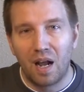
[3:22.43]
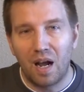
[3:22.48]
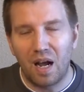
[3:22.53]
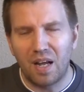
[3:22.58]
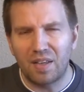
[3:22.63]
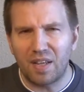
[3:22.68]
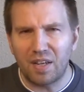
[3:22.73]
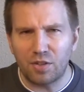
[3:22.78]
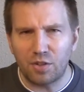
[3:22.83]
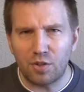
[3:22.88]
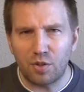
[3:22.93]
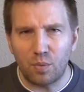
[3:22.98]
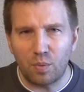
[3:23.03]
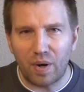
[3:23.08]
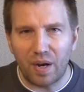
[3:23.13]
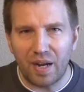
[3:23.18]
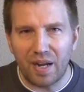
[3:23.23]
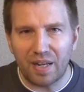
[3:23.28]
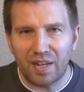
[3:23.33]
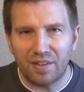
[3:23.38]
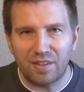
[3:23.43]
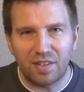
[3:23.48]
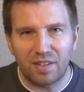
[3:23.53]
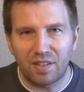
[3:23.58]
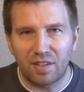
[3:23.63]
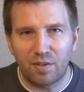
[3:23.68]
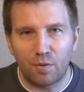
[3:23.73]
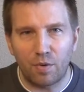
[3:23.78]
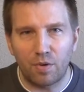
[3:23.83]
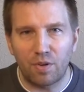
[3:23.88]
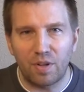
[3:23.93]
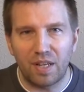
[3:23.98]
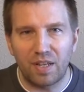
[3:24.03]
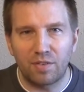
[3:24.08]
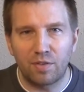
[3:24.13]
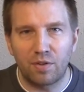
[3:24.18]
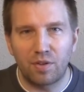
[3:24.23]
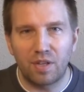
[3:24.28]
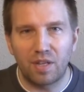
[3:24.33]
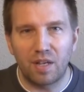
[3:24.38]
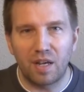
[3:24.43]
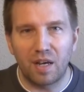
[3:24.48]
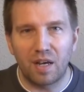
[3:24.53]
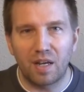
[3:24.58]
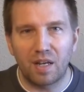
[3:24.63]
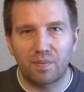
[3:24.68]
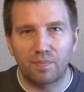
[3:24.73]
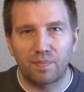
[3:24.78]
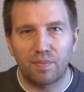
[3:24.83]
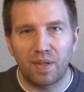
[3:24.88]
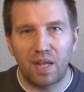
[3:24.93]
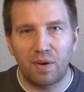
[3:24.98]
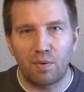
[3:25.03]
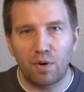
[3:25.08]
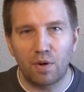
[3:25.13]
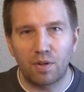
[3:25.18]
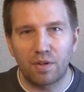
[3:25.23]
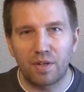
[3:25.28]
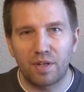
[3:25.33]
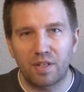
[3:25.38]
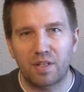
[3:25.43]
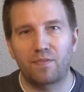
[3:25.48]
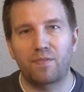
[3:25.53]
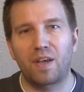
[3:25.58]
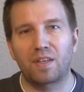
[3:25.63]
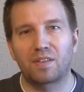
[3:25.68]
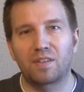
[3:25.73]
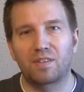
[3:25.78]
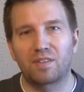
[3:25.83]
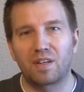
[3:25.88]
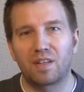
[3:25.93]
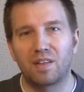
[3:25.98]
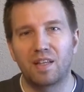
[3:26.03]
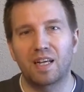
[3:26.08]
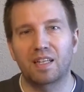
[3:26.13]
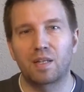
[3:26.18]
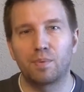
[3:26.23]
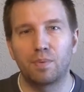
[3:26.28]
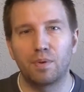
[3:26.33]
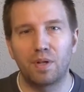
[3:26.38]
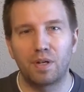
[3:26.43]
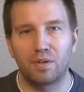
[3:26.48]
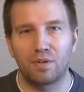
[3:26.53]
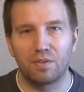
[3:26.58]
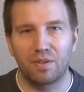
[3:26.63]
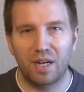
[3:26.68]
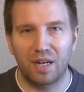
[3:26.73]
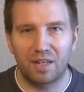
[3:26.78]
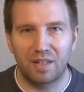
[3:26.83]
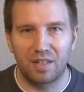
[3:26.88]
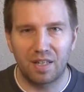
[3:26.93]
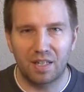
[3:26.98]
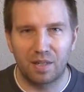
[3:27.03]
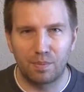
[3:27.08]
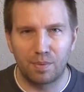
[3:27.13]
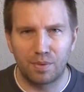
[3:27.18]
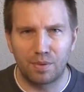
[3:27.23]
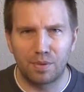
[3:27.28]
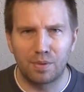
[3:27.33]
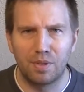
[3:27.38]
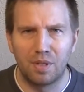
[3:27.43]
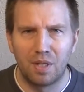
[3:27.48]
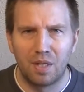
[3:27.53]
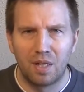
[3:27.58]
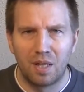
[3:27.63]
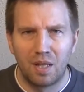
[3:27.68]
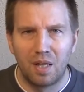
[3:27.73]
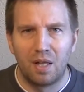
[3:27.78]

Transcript: Uh, I'm not sure why. I guess this is a little into the uh, HeroClix, the fact that it's collectible. I don't like collectible